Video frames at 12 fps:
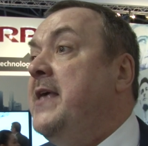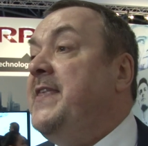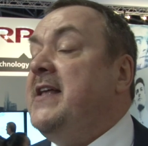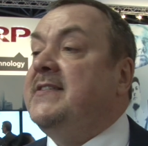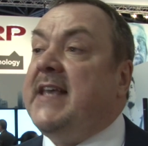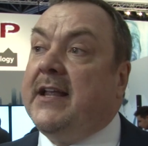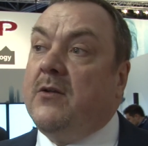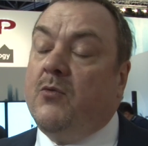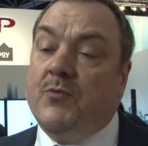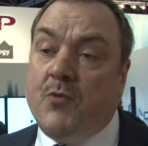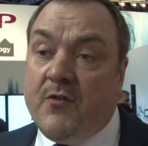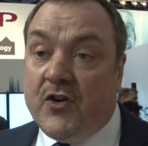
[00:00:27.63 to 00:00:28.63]
Then second, I
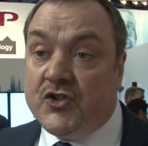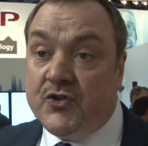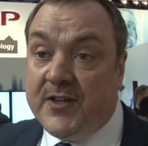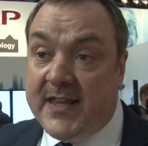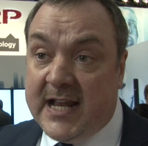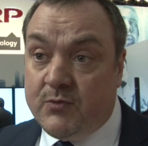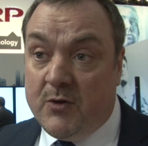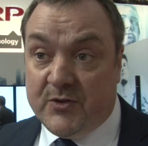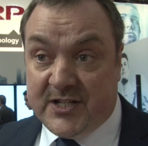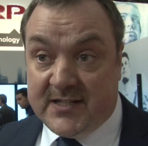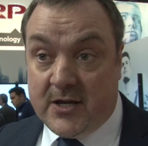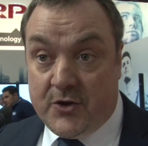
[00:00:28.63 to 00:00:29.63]
would move on to the next one, which is